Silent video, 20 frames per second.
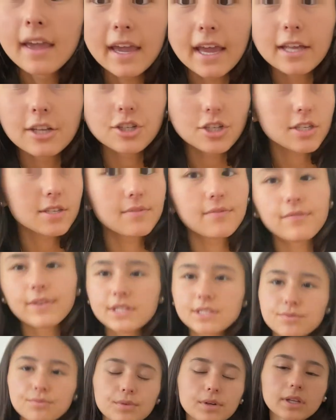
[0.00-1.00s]
it just
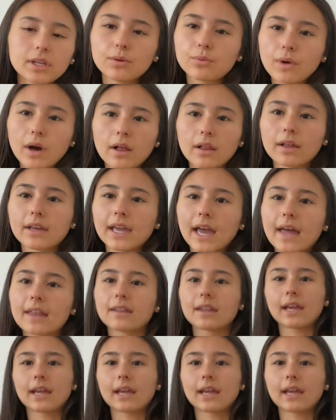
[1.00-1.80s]
fits really well again.